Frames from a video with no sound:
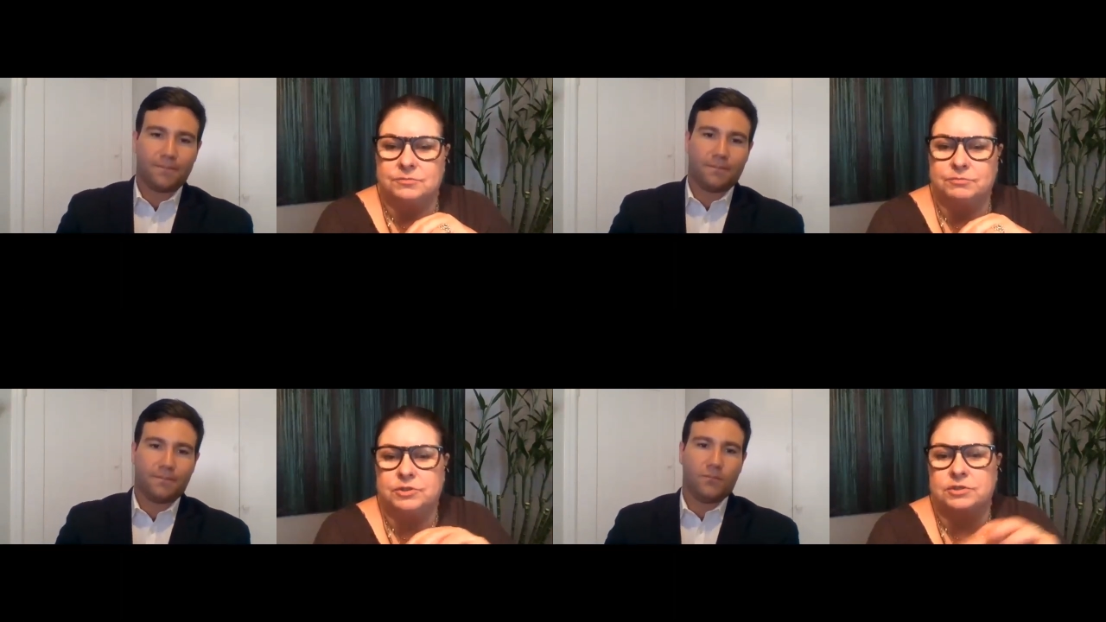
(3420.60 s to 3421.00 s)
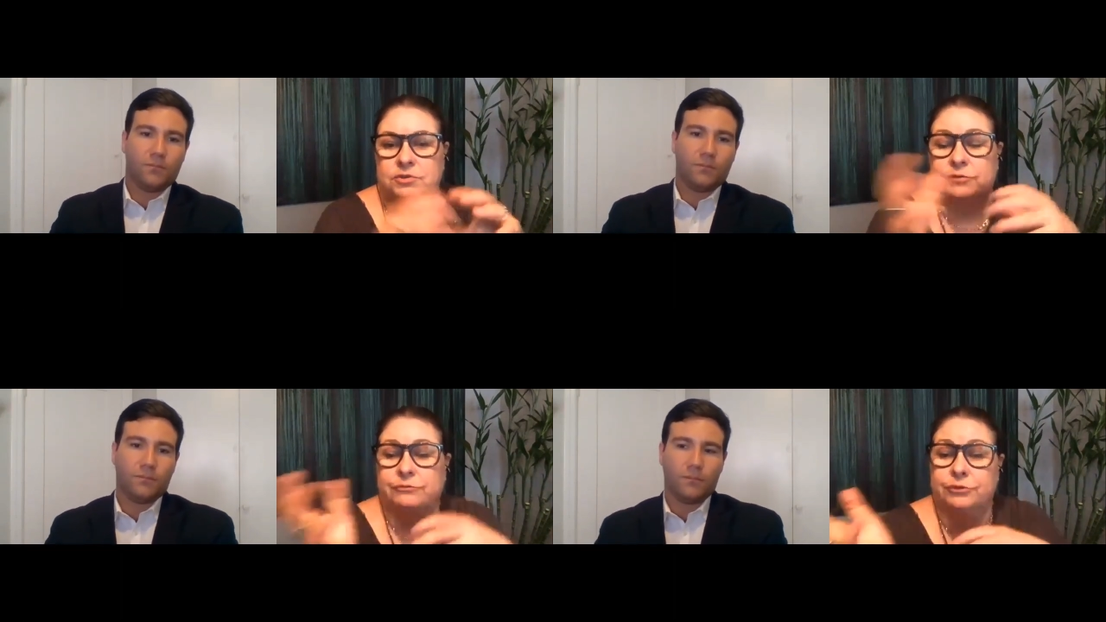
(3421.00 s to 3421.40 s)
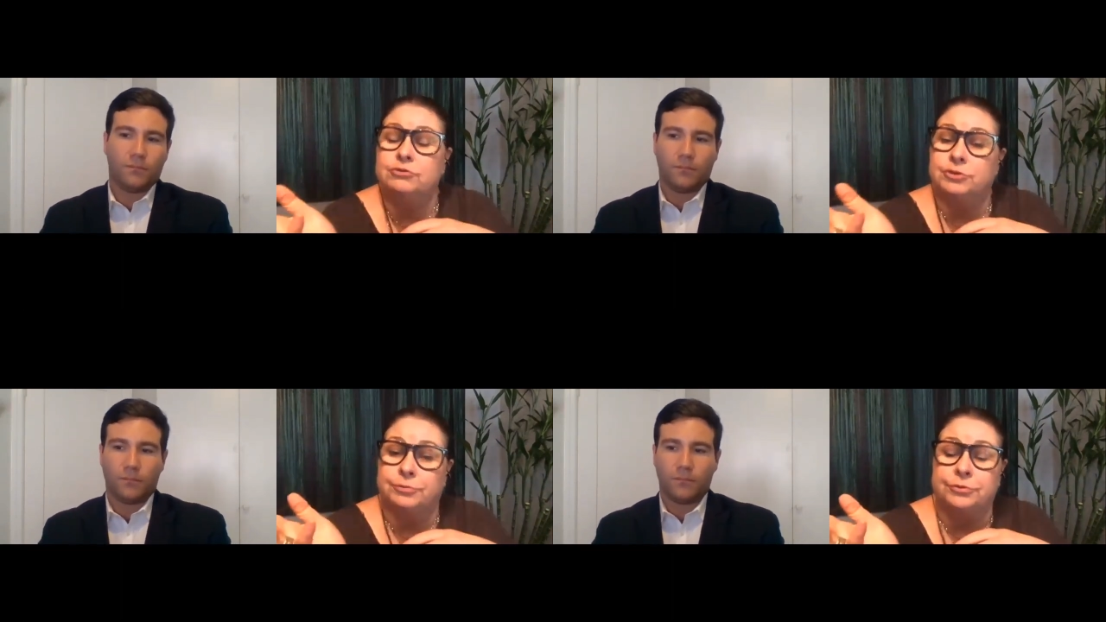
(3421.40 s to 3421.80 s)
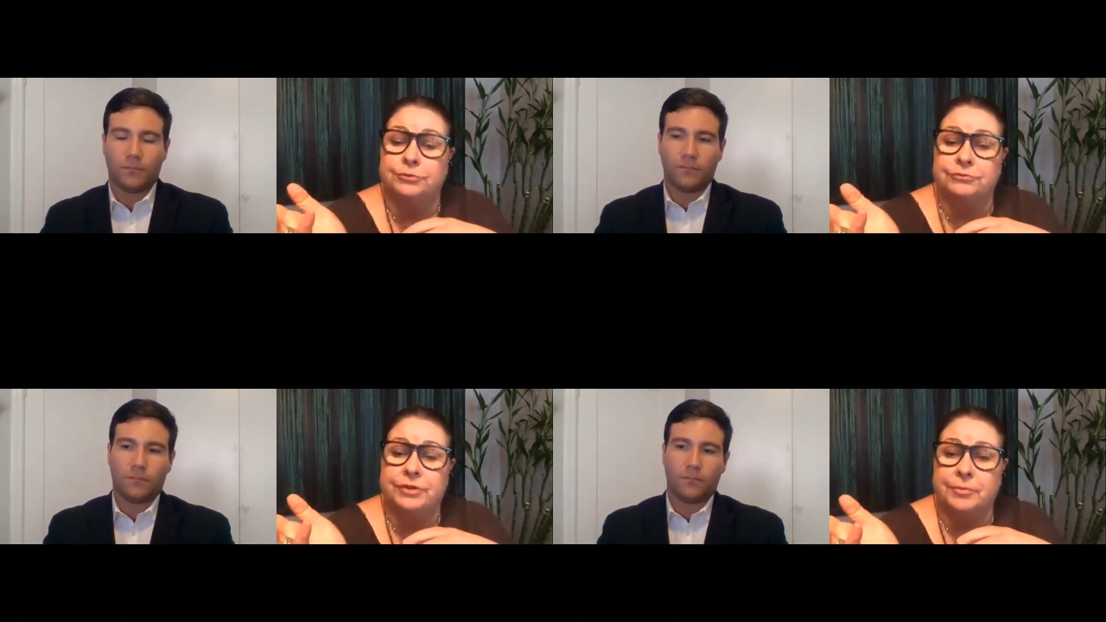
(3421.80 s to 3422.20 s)
Speaker 1: to sort of future
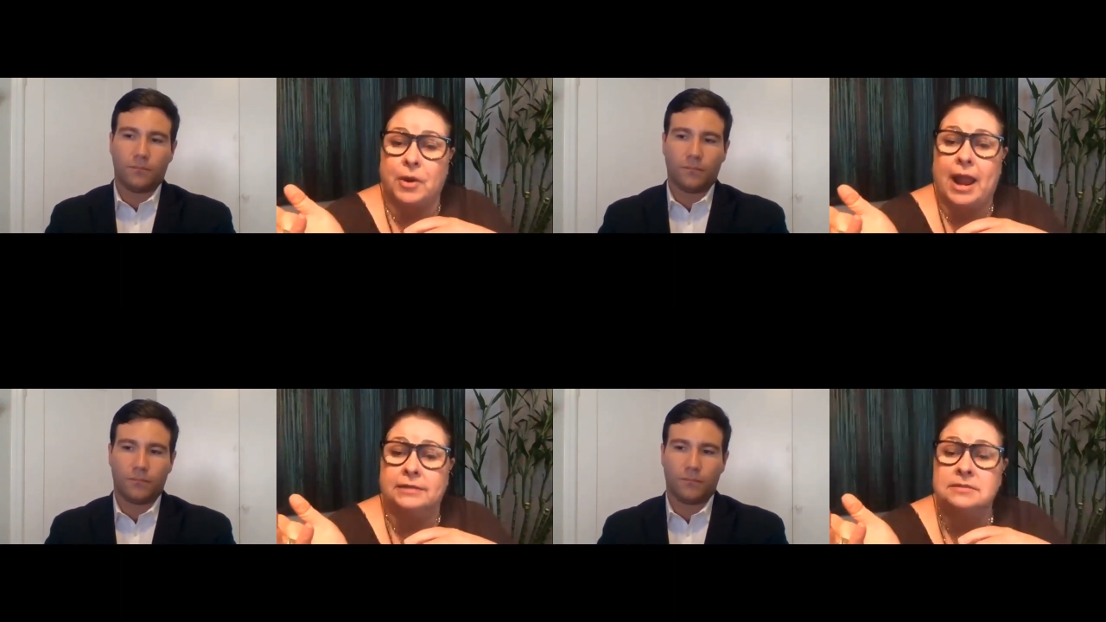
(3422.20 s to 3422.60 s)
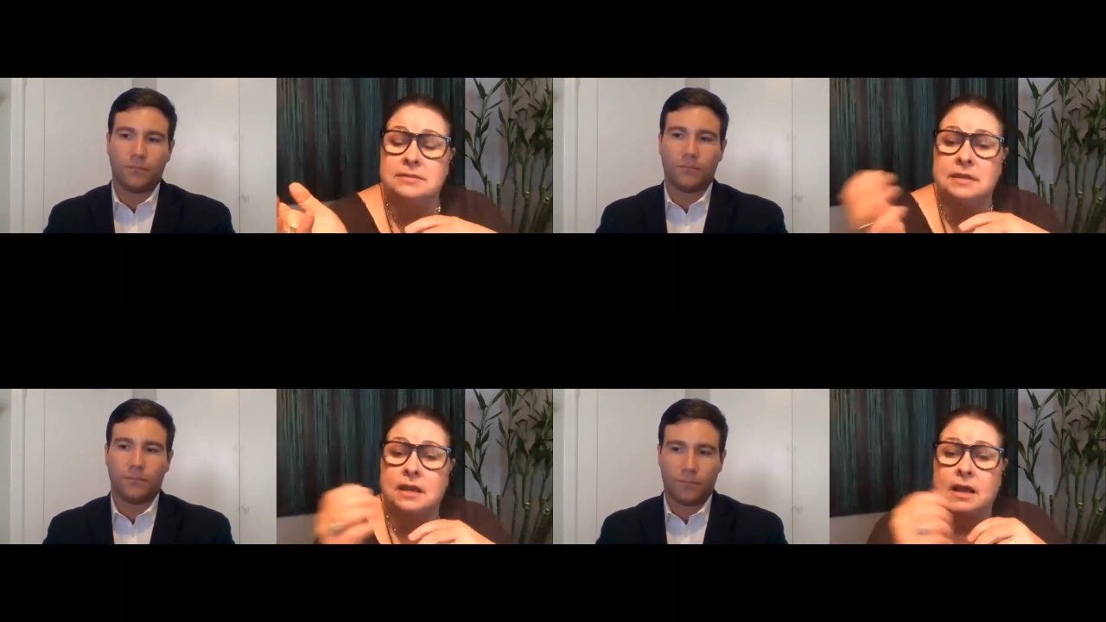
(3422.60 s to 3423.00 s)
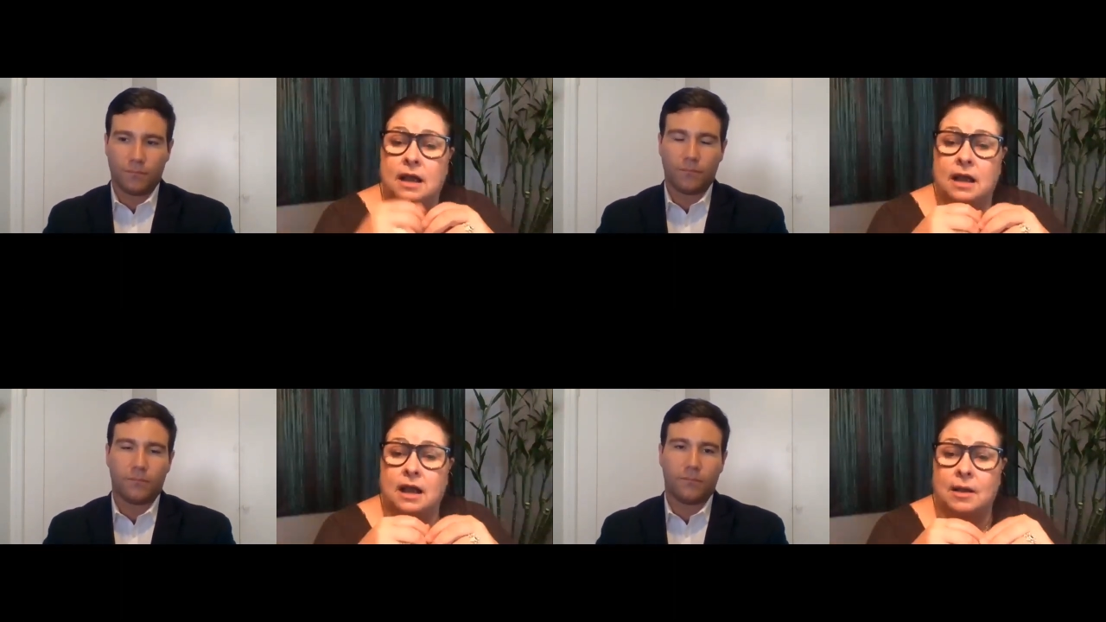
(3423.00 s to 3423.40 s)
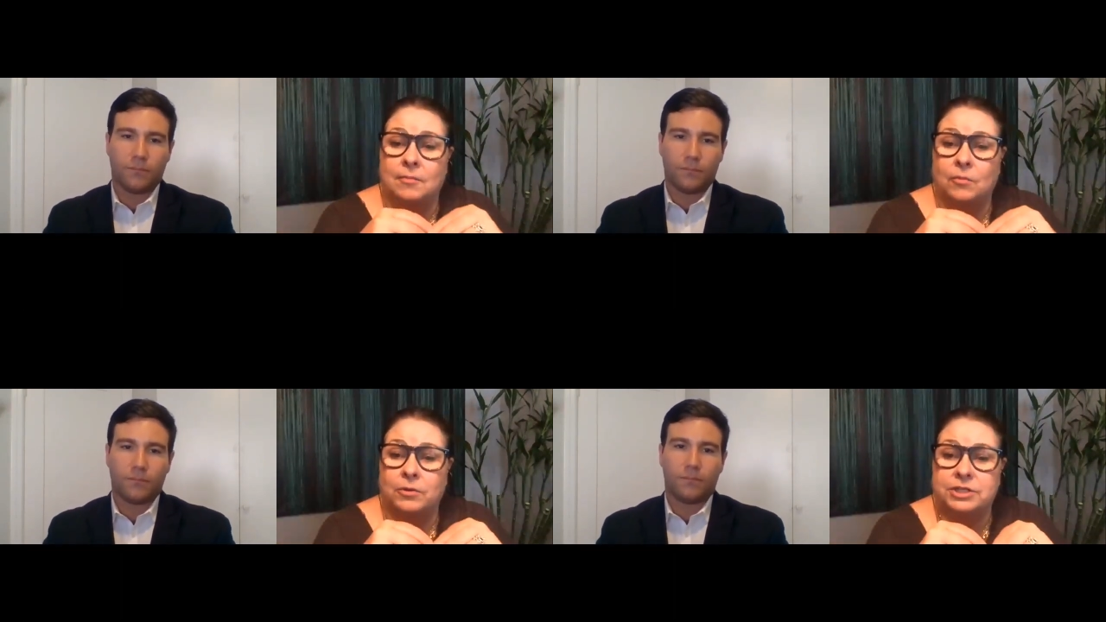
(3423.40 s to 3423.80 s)
proof their brands, um, which